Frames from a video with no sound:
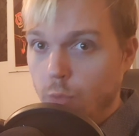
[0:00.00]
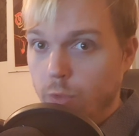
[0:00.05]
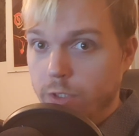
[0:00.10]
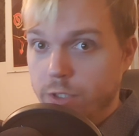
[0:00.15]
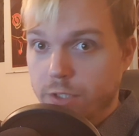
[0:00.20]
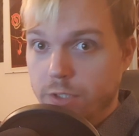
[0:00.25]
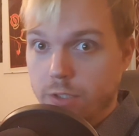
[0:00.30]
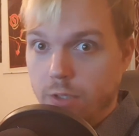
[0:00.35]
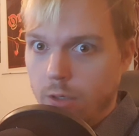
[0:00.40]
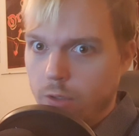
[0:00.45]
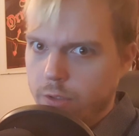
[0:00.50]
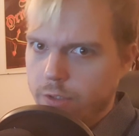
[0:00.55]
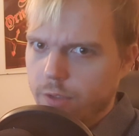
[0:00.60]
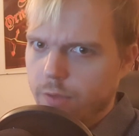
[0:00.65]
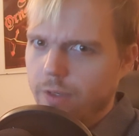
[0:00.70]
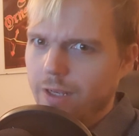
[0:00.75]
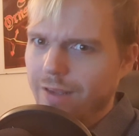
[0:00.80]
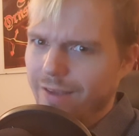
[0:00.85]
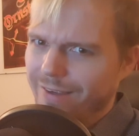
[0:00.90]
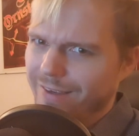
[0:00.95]
which is
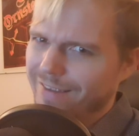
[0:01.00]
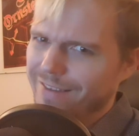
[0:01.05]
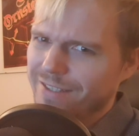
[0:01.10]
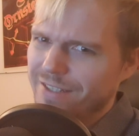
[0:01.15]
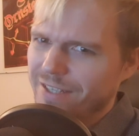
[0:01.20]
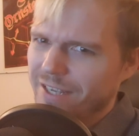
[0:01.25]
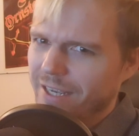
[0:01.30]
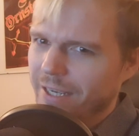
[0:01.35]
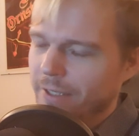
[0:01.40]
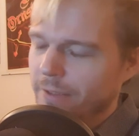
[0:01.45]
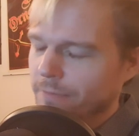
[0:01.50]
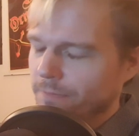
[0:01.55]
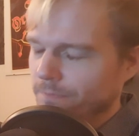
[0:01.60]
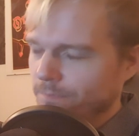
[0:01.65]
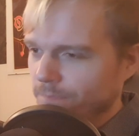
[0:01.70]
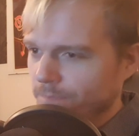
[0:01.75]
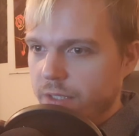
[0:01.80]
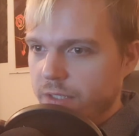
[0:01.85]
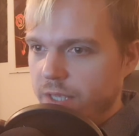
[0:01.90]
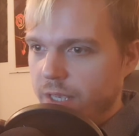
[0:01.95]
also like insane.
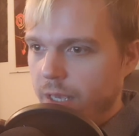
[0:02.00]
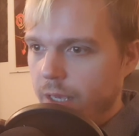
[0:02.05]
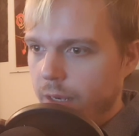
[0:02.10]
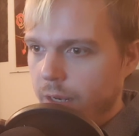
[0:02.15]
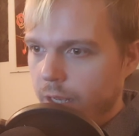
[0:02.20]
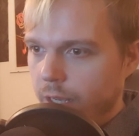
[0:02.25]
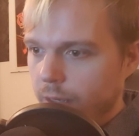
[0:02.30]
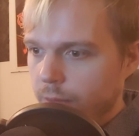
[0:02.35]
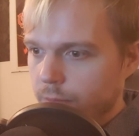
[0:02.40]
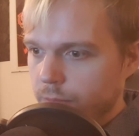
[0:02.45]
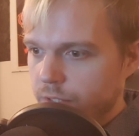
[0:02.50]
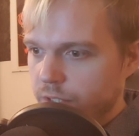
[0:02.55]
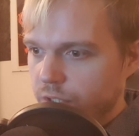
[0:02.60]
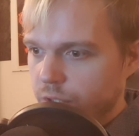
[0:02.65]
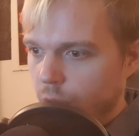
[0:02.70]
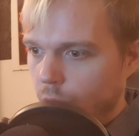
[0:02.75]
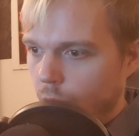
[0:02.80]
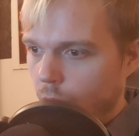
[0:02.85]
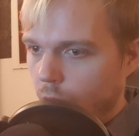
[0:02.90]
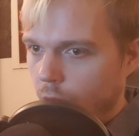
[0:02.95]
This hit him
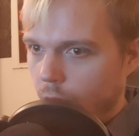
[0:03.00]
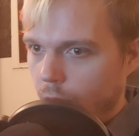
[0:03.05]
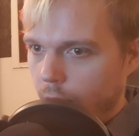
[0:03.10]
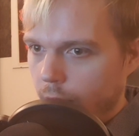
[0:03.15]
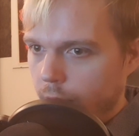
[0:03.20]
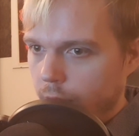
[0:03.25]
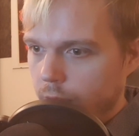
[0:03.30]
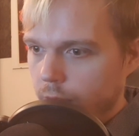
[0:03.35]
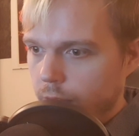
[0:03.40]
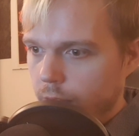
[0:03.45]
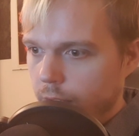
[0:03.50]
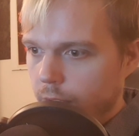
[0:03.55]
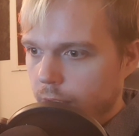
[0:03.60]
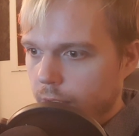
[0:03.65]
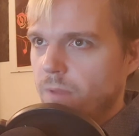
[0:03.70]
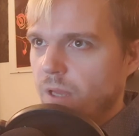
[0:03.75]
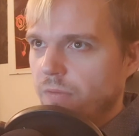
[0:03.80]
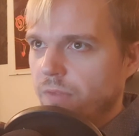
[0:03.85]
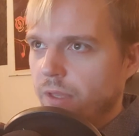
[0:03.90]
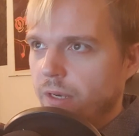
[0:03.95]
so hard
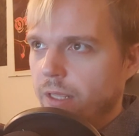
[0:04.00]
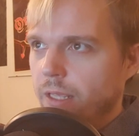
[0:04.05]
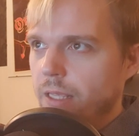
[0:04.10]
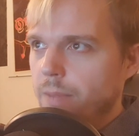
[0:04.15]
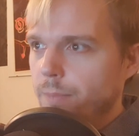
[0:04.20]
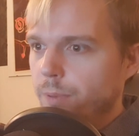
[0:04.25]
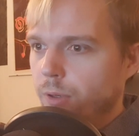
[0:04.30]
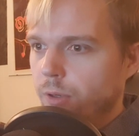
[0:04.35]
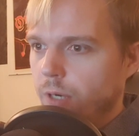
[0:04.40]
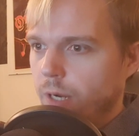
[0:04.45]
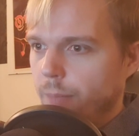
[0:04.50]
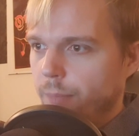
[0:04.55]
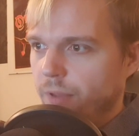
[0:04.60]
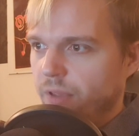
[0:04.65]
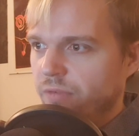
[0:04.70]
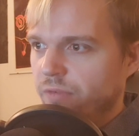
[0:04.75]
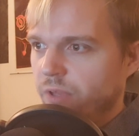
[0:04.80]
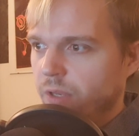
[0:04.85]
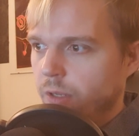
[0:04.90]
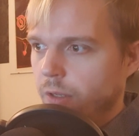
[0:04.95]
that he put
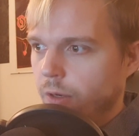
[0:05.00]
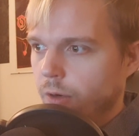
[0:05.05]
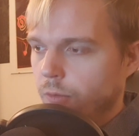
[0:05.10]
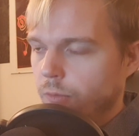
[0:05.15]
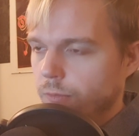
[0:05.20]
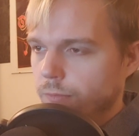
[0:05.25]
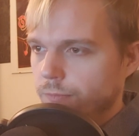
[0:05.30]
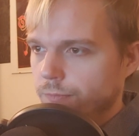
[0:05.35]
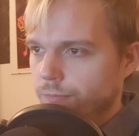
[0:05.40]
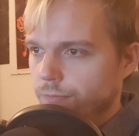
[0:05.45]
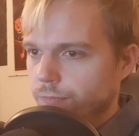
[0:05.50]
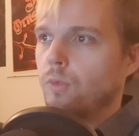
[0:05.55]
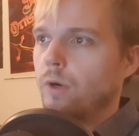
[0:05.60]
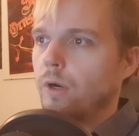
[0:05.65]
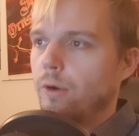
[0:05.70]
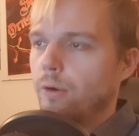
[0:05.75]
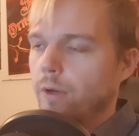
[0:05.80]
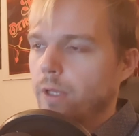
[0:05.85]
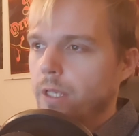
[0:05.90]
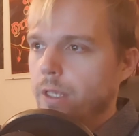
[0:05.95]
up a video
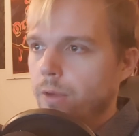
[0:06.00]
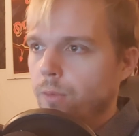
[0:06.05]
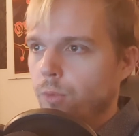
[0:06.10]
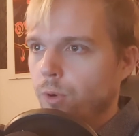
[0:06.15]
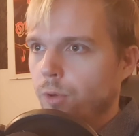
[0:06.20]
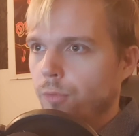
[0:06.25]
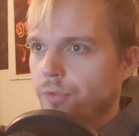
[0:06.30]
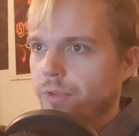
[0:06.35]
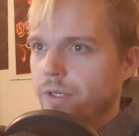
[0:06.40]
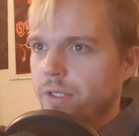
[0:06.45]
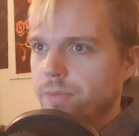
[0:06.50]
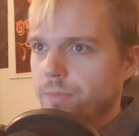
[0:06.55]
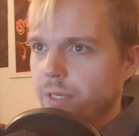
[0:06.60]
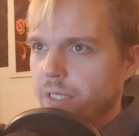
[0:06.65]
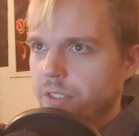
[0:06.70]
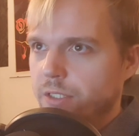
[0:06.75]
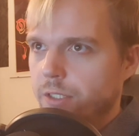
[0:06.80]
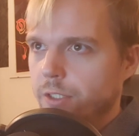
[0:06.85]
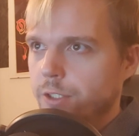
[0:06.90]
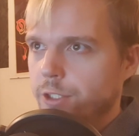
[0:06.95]
where he wrote this
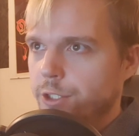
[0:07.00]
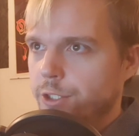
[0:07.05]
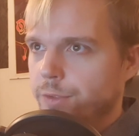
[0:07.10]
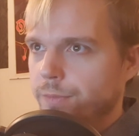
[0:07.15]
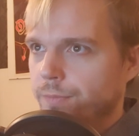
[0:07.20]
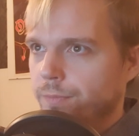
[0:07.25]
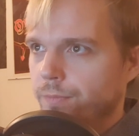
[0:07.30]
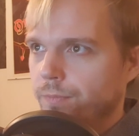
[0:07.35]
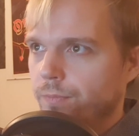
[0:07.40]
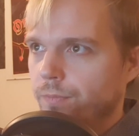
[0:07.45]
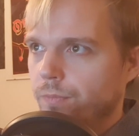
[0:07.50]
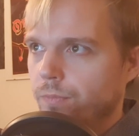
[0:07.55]
message